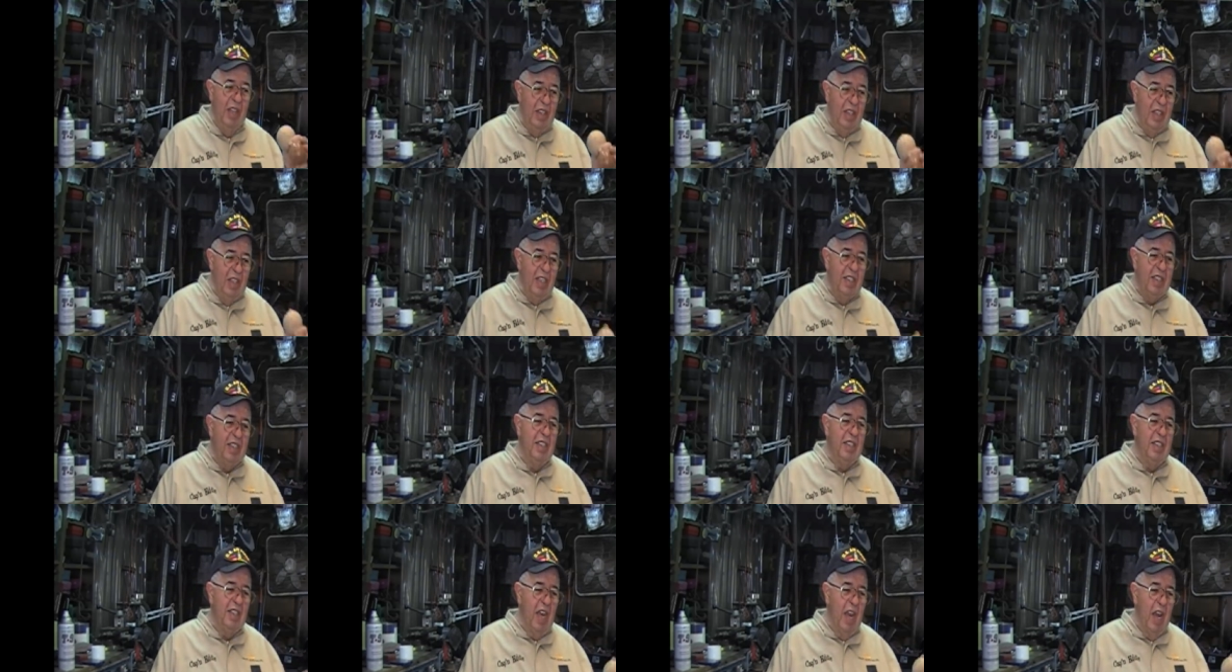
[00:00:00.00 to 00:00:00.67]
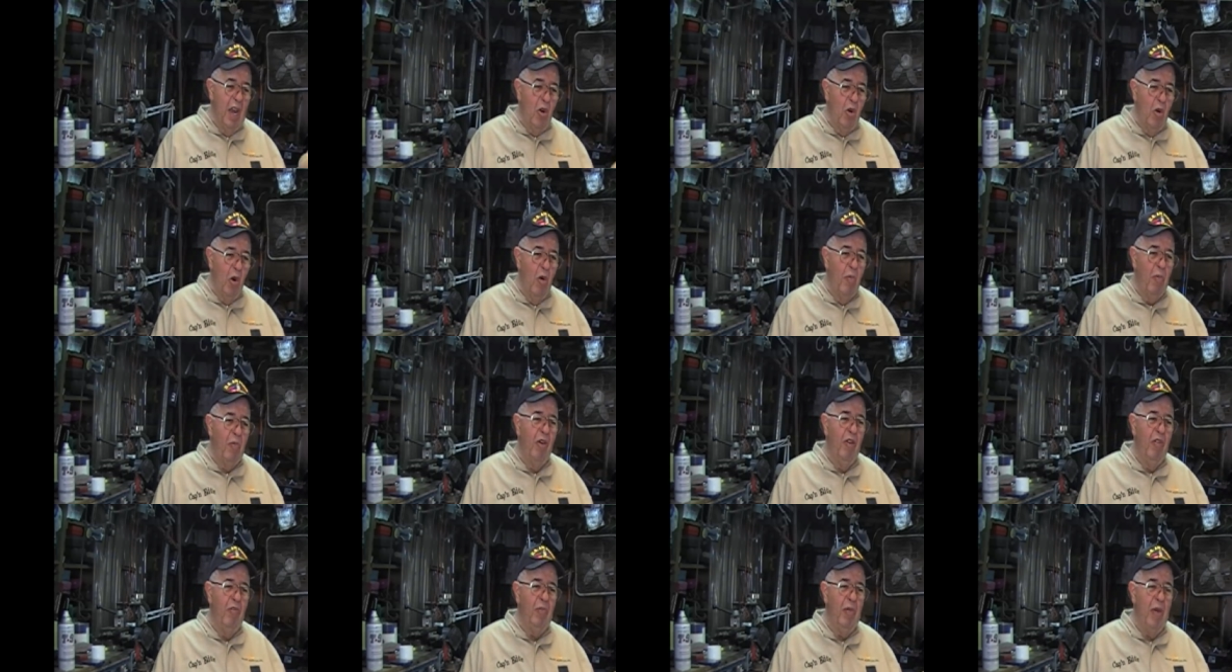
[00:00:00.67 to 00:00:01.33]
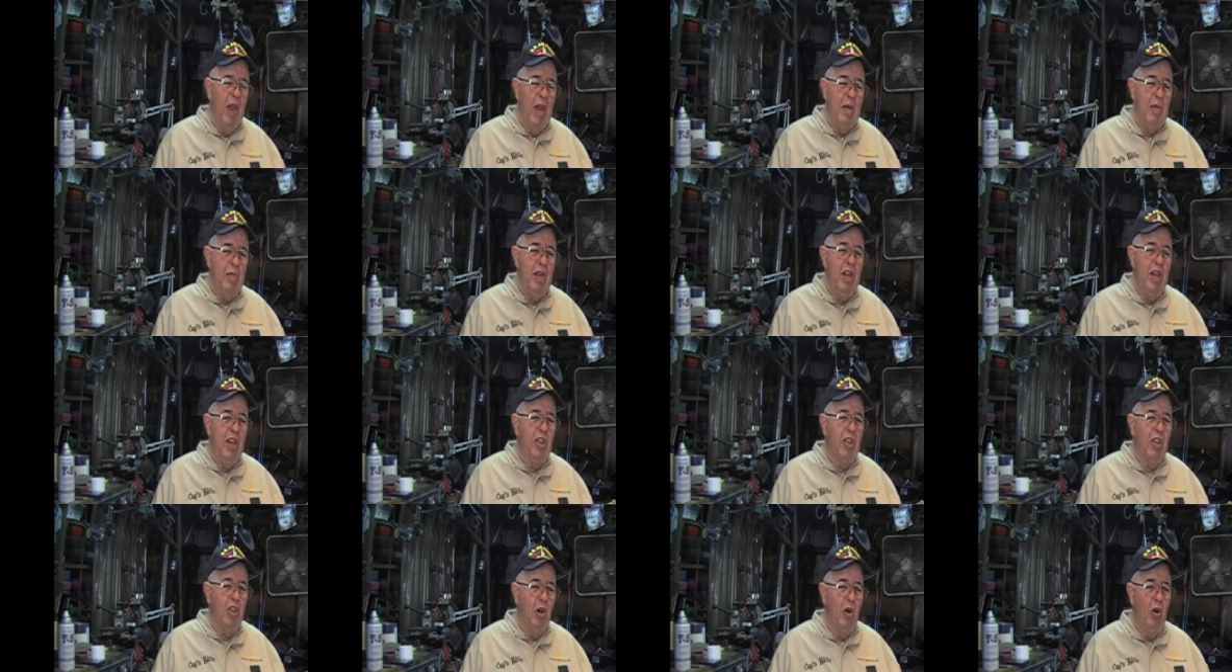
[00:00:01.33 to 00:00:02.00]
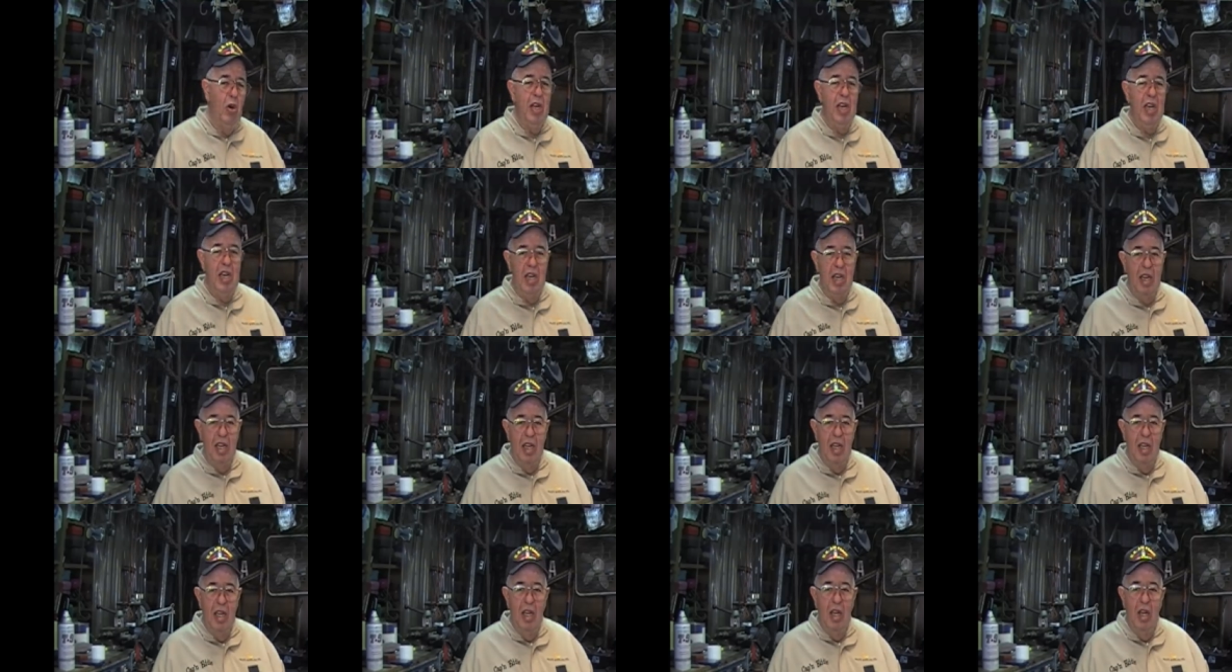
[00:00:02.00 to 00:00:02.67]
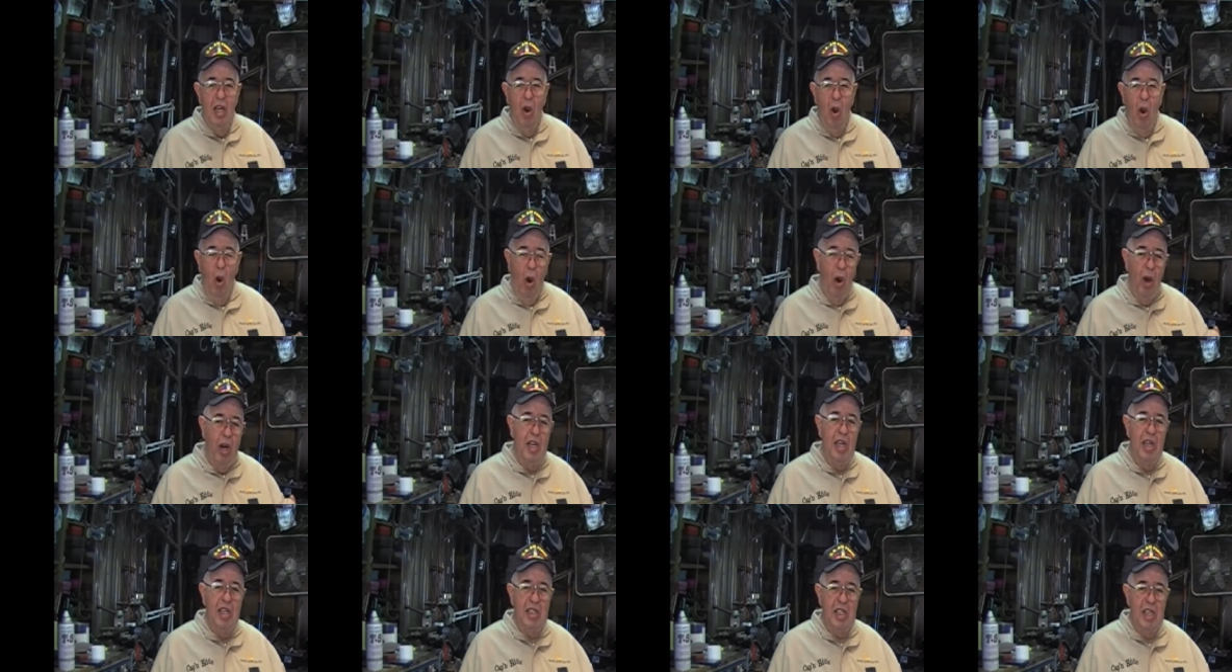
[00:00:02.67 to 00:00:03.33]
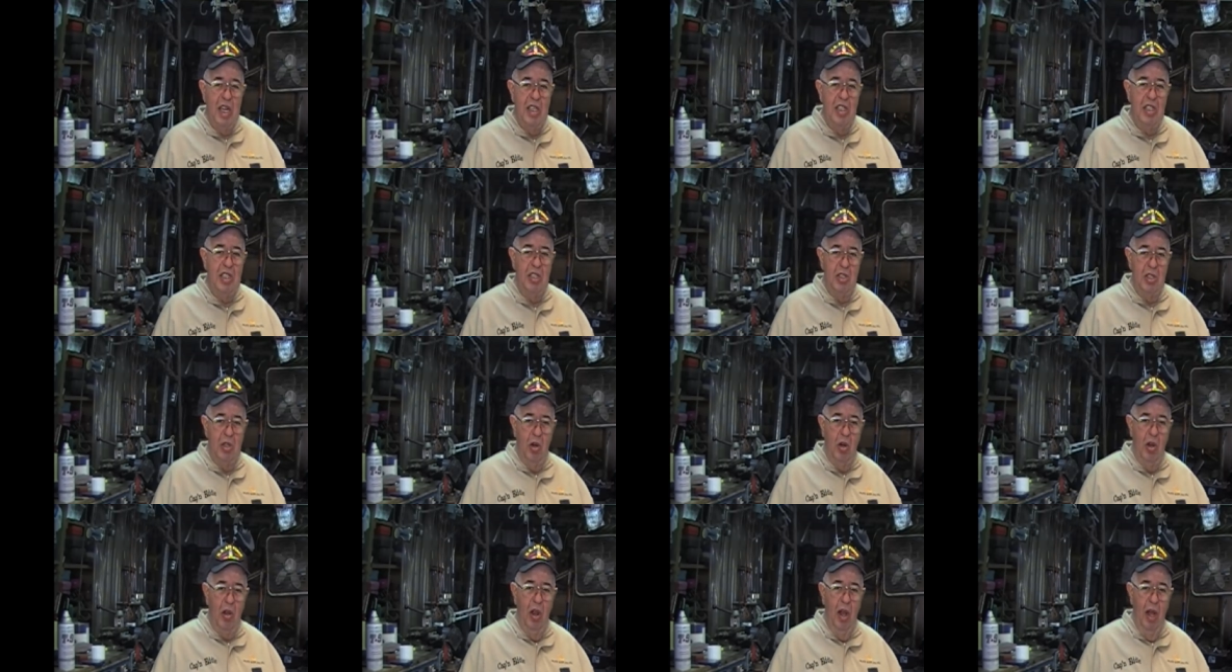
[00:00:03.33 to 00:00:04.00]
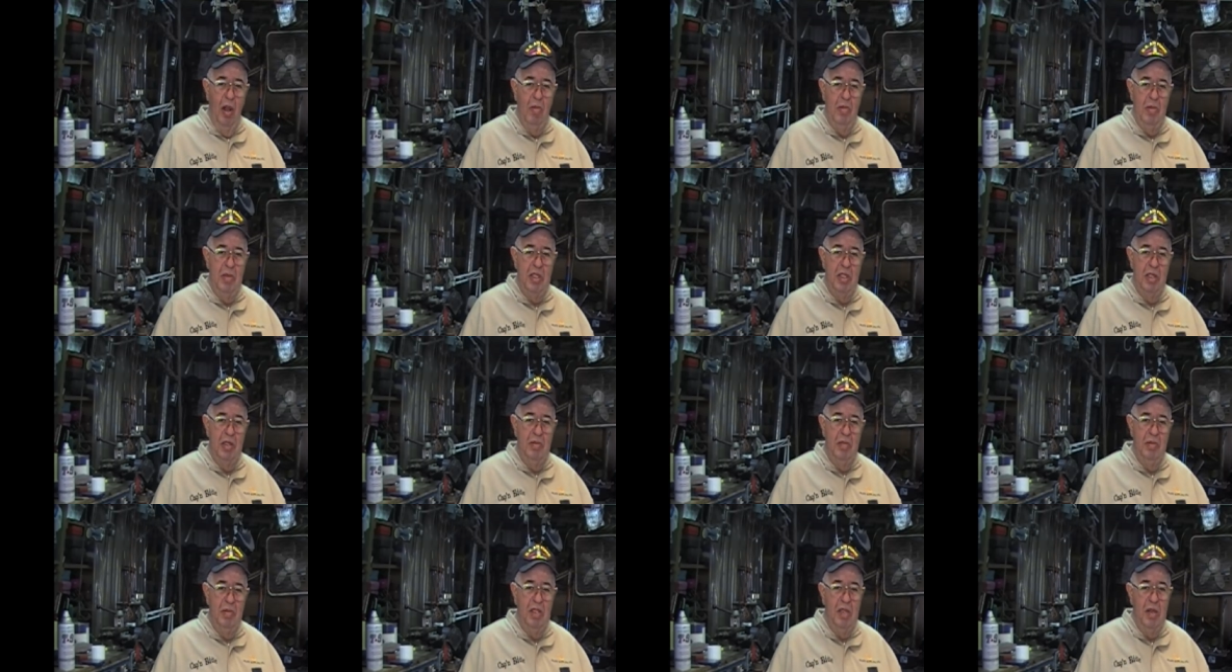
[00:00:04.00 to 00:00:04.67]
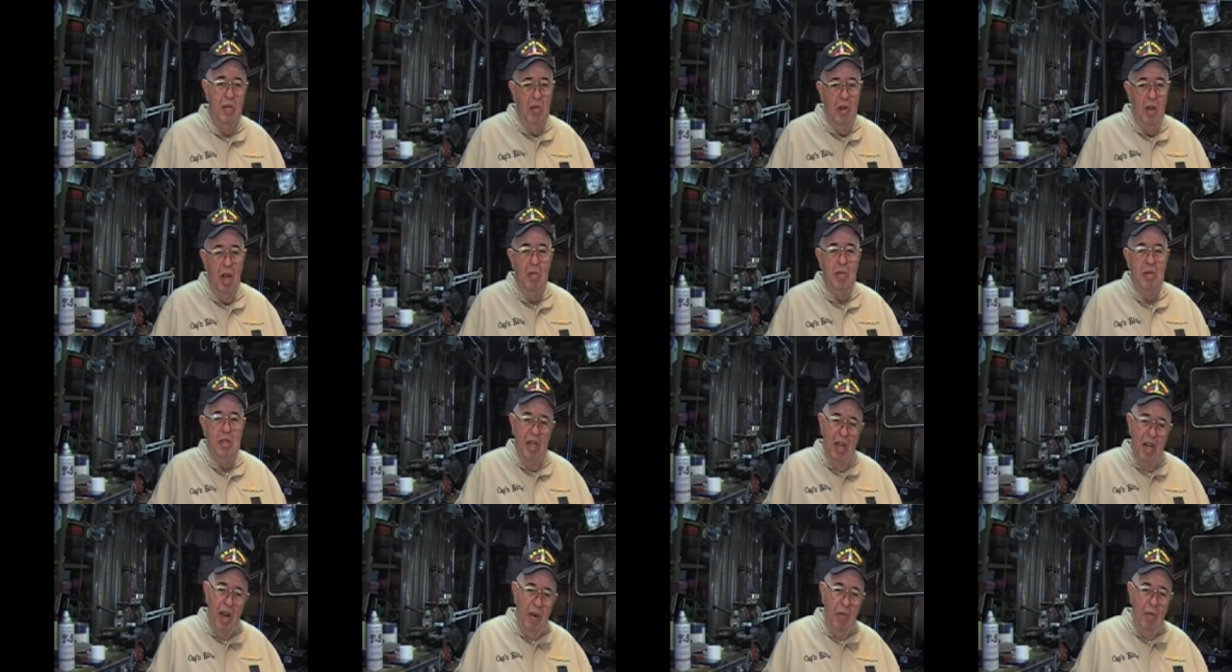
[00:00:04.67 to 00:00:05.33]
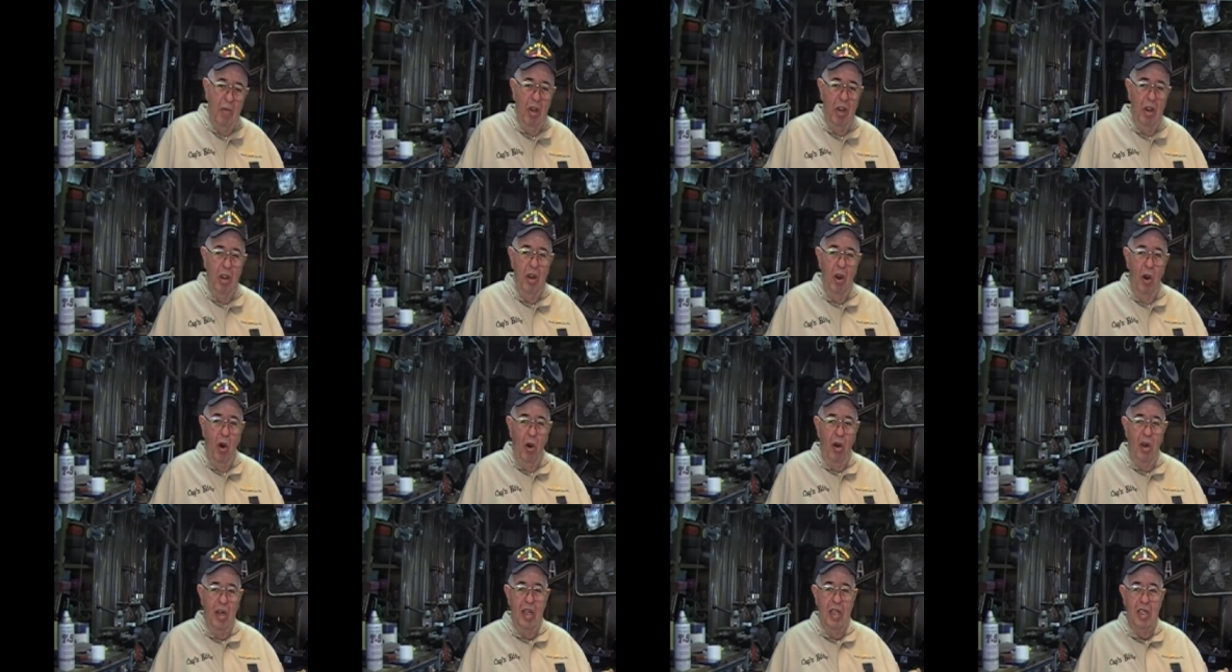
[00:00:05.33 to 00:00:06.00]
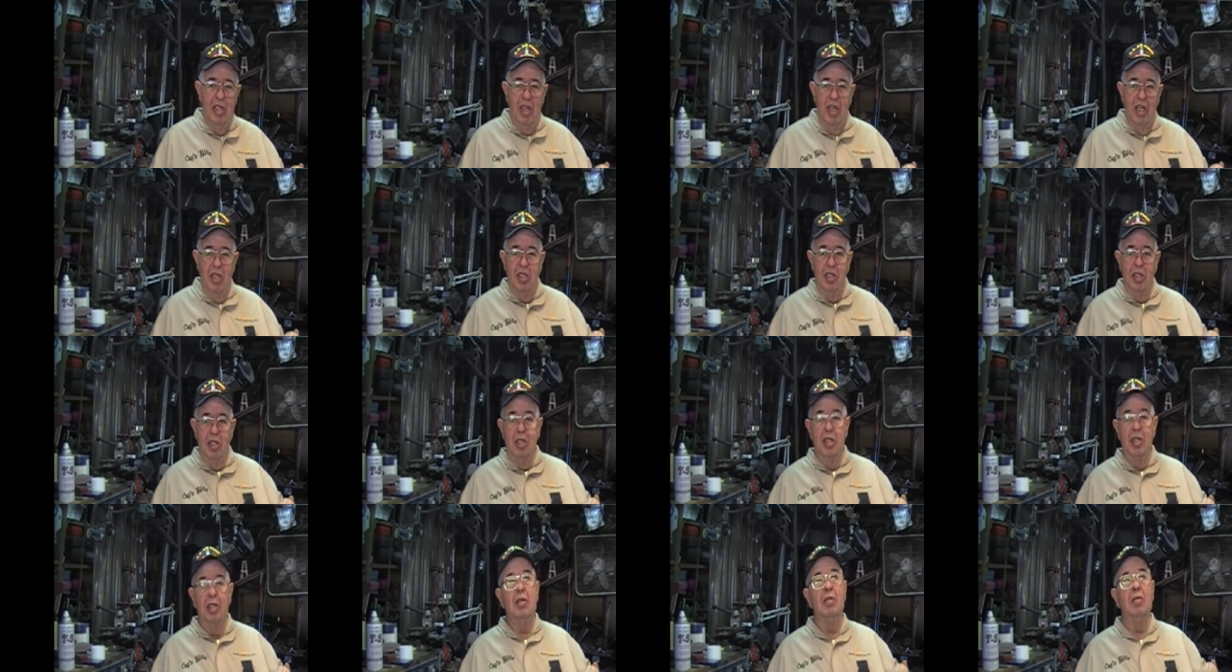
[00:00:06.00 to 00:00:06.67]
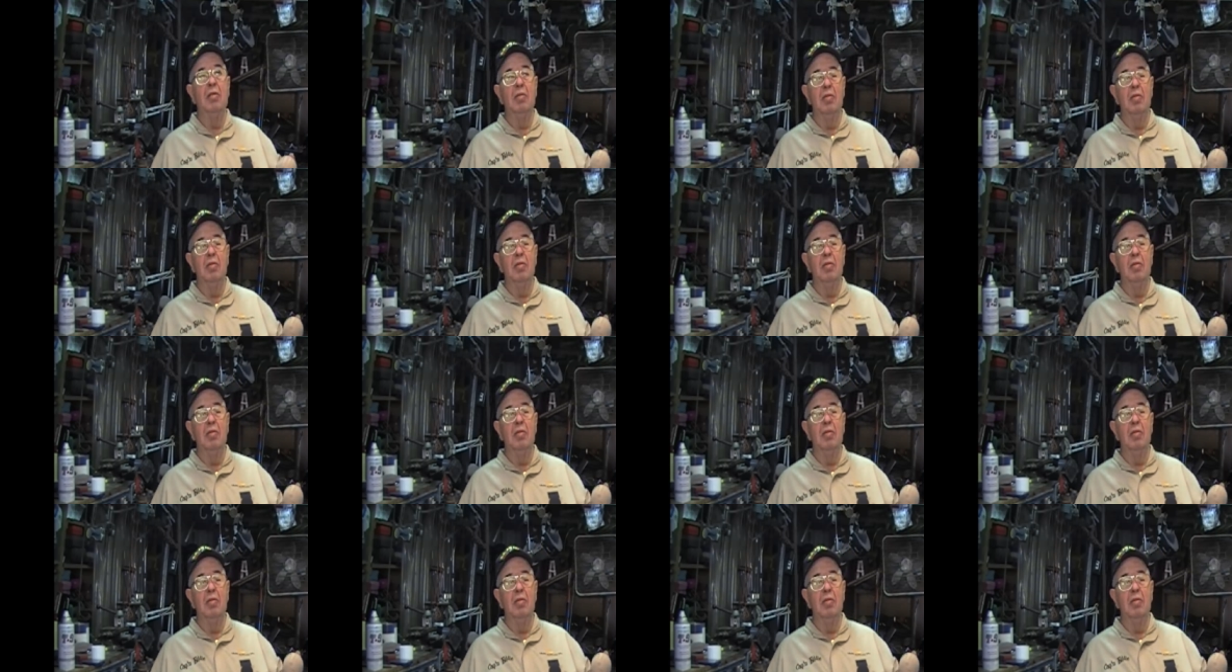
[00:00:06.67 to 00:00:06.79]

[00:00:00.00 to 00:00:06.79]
This is a group of maybe 30 organizations or clubs. Some clubs are not really organizations.